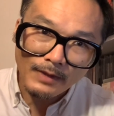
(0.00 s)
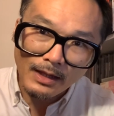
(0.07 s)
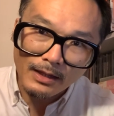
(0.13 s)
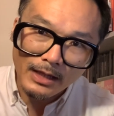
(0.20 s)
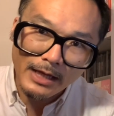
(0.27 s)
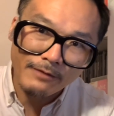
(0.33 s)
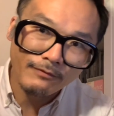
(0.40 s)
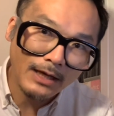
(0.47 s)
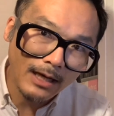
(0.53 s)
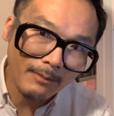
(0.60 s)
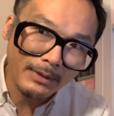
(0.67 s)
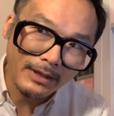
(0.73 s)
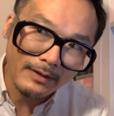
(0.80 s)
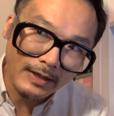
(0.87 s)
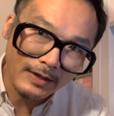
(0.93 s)
they have come
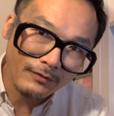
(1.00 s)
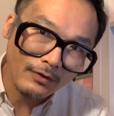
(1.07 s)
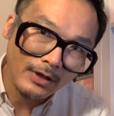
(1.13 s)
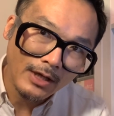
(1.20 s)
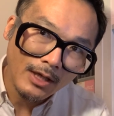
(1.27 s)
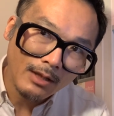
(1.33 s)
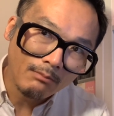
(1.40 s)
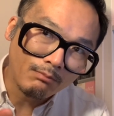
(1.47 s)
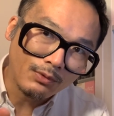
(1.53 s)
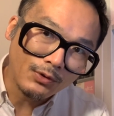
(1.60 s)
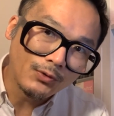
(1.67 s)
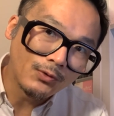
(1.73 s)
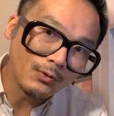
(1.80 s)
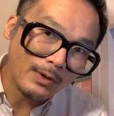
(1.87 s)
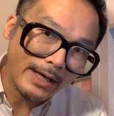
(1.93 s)
in these
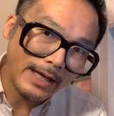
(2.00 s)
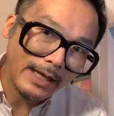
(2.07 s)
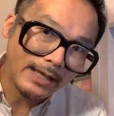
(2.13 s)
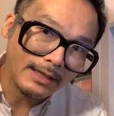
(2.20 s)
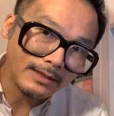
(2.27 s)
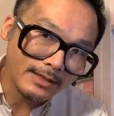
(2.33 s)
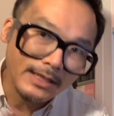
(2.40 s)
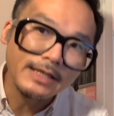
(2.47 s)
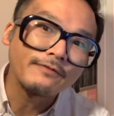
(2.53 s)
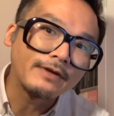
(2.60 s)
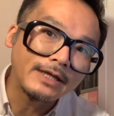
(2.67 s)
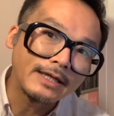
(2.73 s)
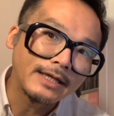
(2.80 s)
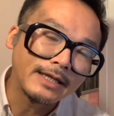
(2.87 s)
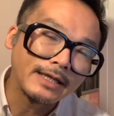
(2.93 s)
Blu-ray
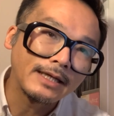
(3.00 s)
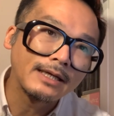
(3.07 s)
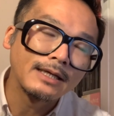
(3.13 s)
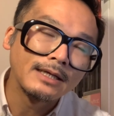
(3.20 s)
DVD